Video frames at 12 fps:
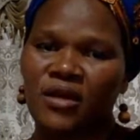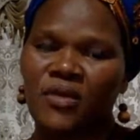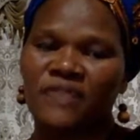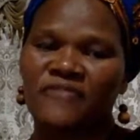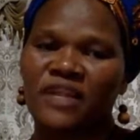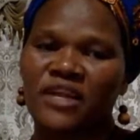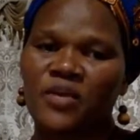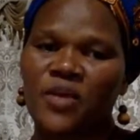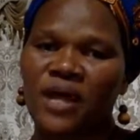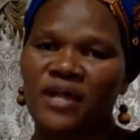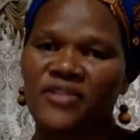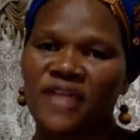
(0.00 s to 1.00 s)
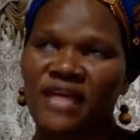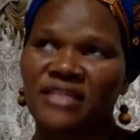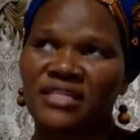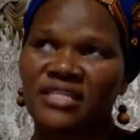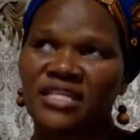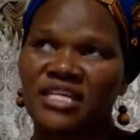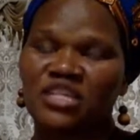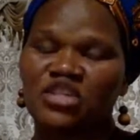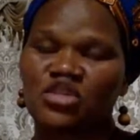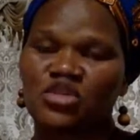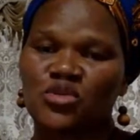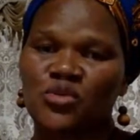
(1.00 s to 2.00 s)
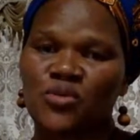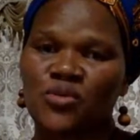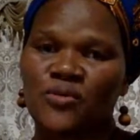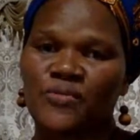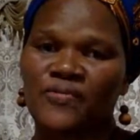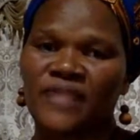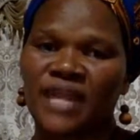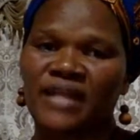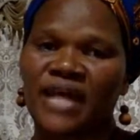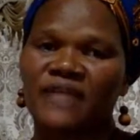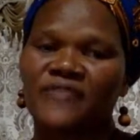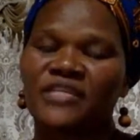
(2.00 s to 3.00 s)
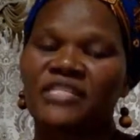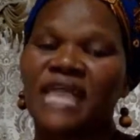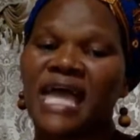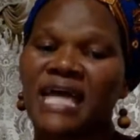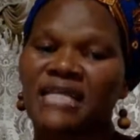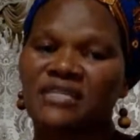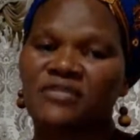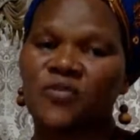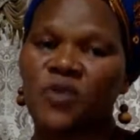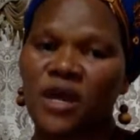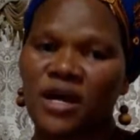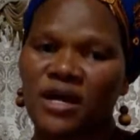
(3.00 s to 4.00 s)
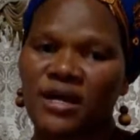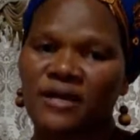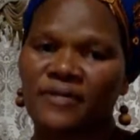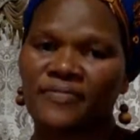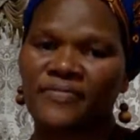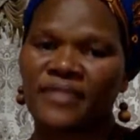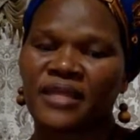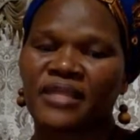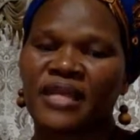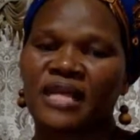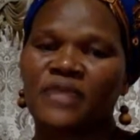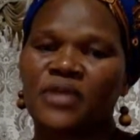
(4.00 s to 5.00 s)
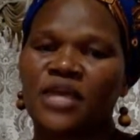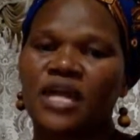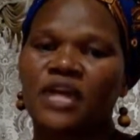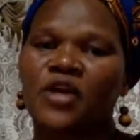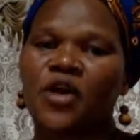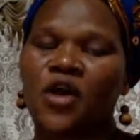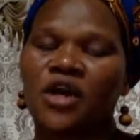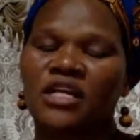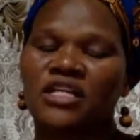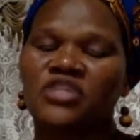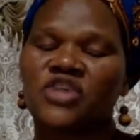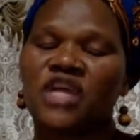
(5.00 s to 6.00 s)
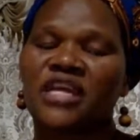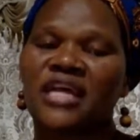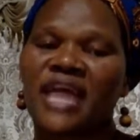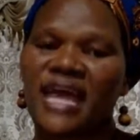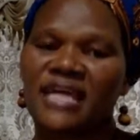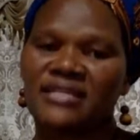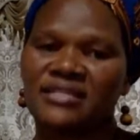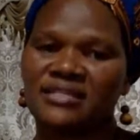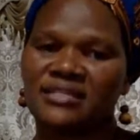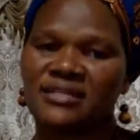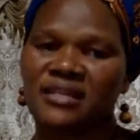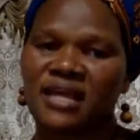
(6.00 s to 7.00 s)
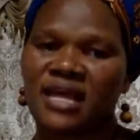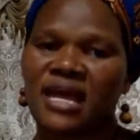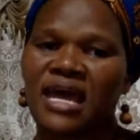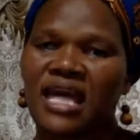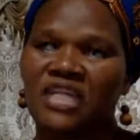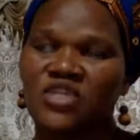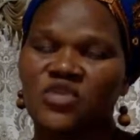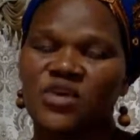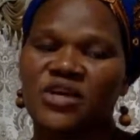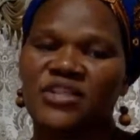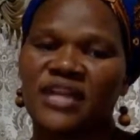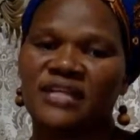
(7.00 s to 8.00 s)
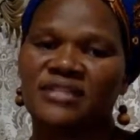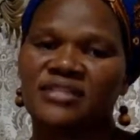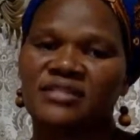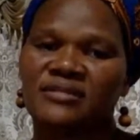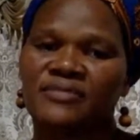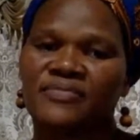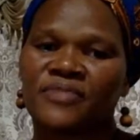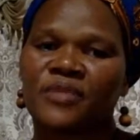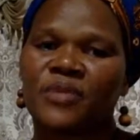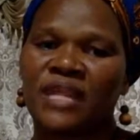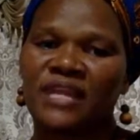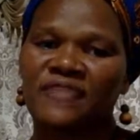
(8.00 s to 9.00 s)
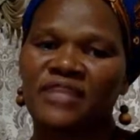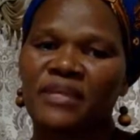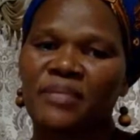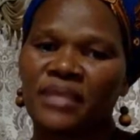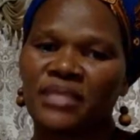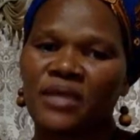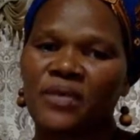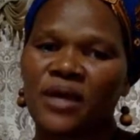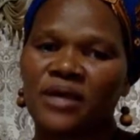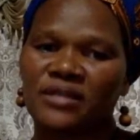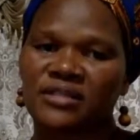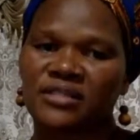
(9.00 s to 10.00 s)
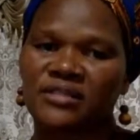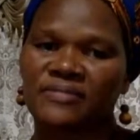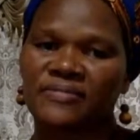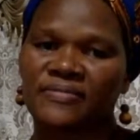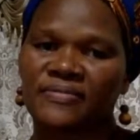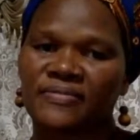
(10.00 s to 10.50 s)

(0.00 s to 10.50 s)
knowing very well that it is through that kind of interactive work that we can all, in joining hands, ensure that we live in a better world,